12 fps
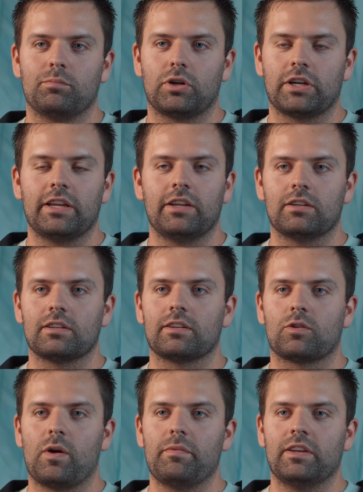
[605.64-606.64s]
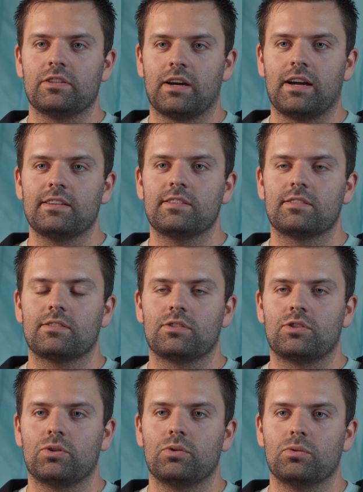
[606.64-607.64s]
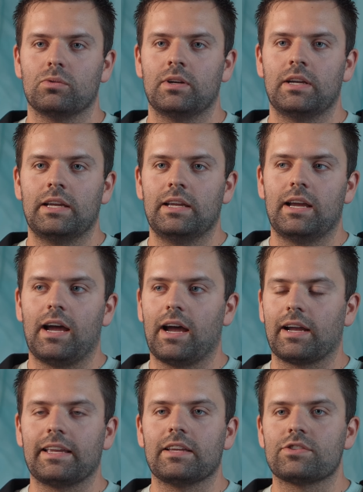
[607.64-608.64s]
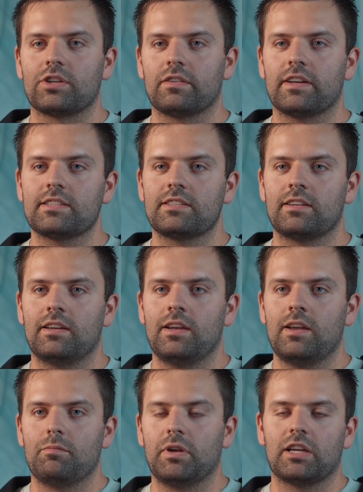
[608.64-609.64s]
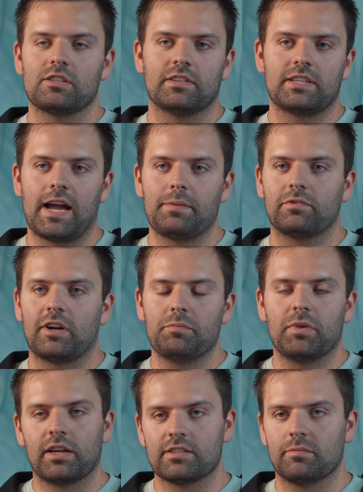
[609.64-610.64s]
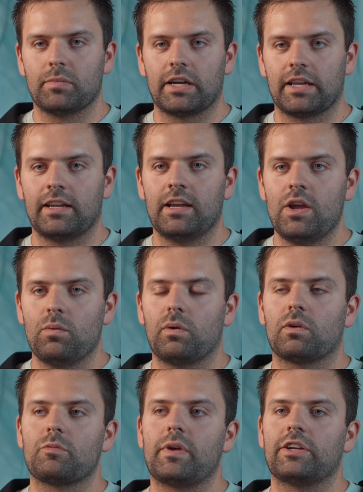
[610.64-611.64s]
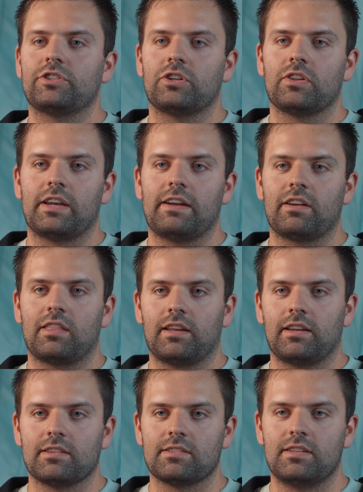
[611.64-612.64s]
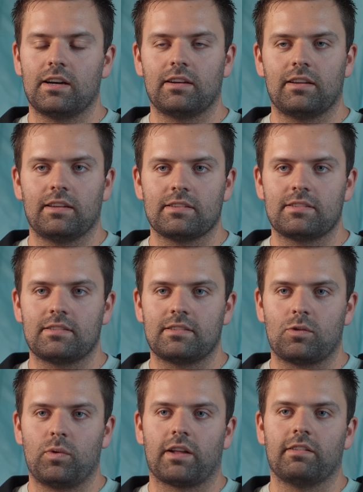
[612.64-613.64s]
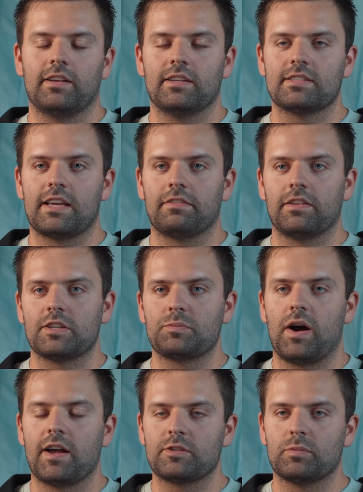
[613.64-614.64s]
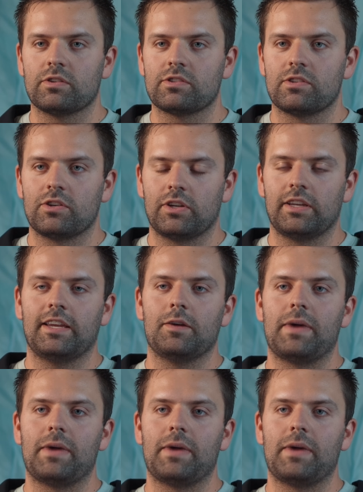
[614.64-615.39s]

bringing your equipment to us to get serviced because of a time frame, because of money. We want to make sure that everything is done as quickly and safely as possible so you can get